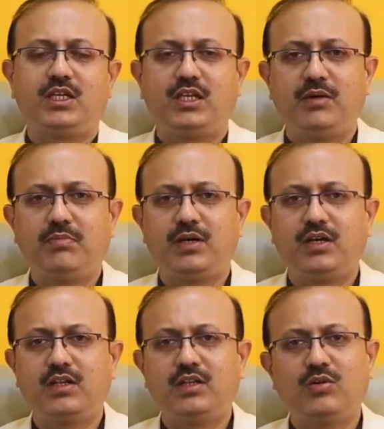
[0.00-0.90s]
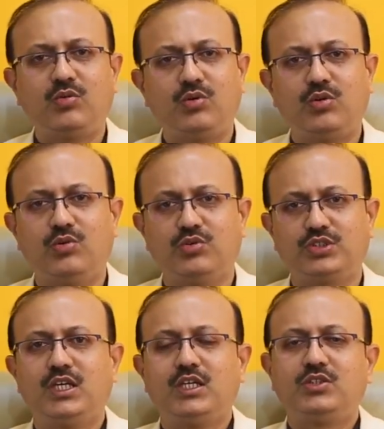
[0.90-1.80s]
the tip and the whole
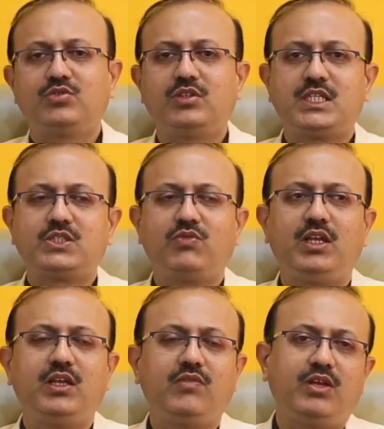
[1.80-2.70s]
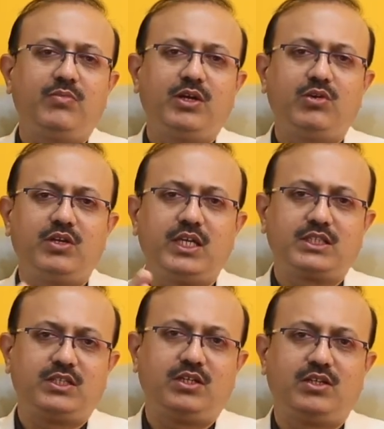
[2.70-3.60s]
nose. So the swelling will be to an
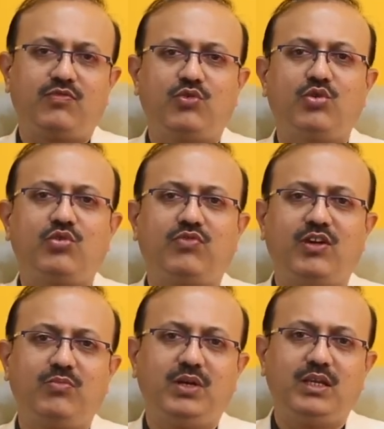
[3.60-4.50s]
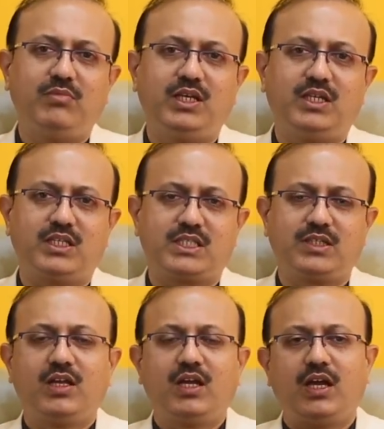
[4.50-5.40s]
extent of 4 to 5 millimeters.
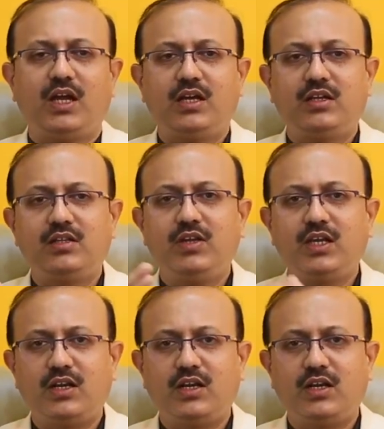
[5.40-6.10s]
And we